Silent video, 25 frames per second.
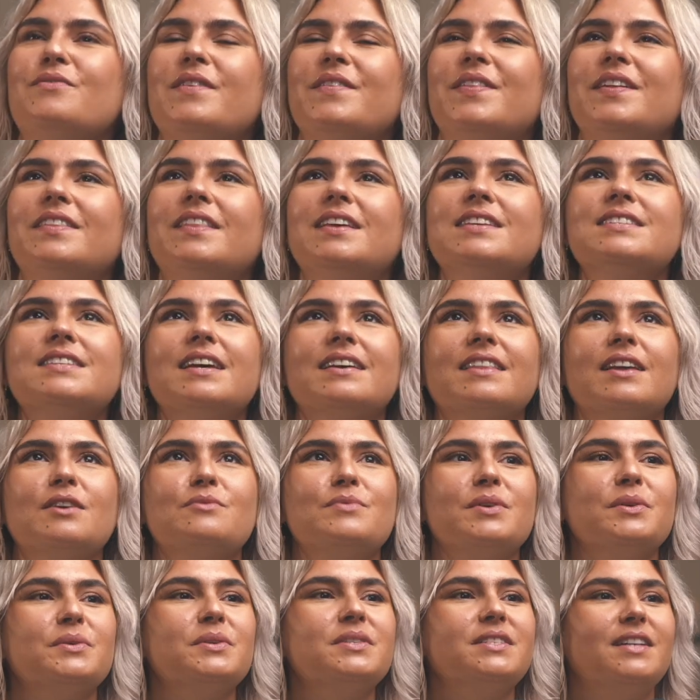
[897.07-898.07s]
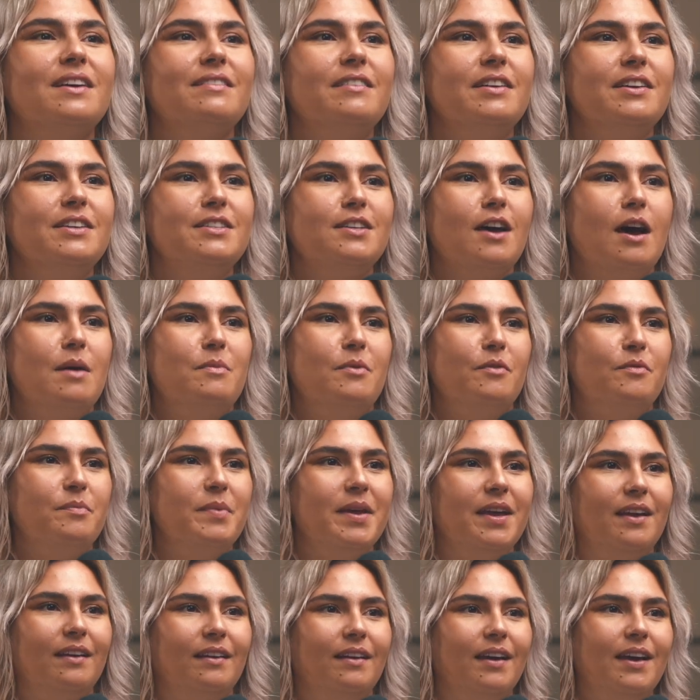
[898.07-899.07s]
I think there's like that real stereotype of
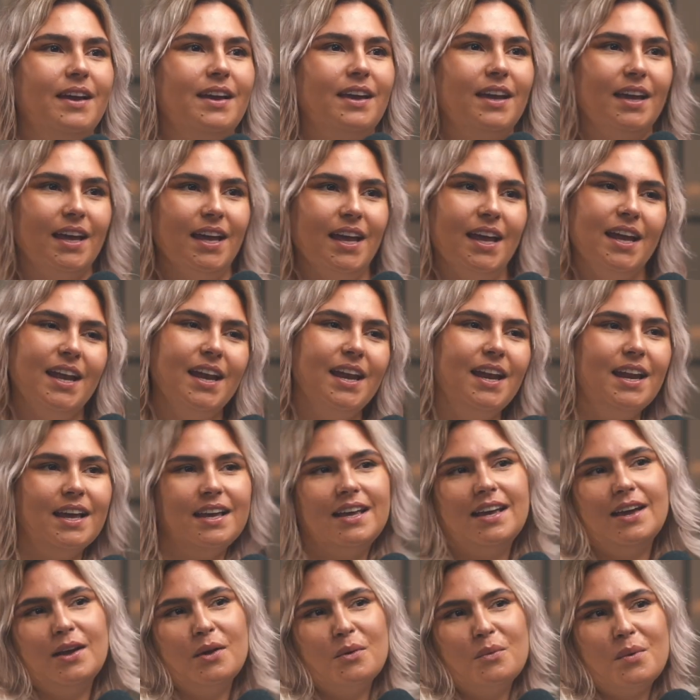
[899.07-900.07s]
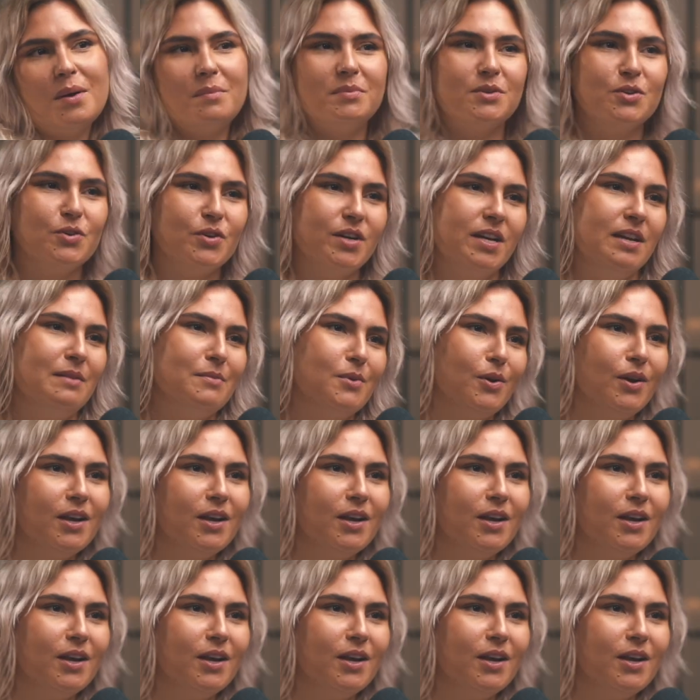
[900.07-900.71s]
being like licking whipped cream or